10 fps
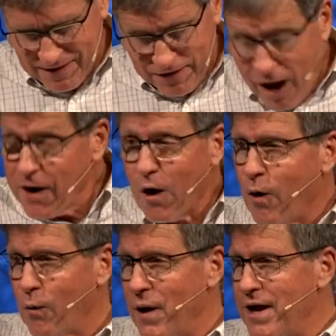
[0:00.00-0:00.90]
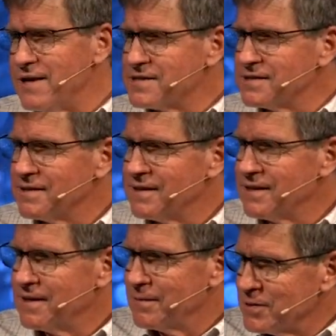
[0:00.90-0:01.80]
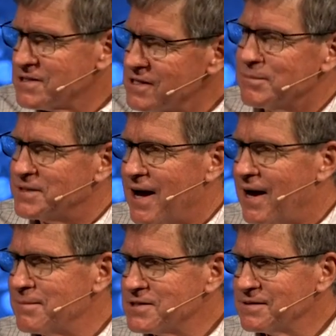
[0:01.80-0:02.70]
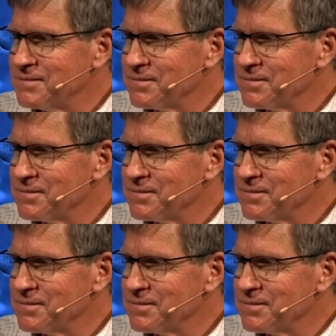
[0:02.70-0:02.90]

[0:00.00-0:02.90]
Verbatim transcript: Not always, but sometimes.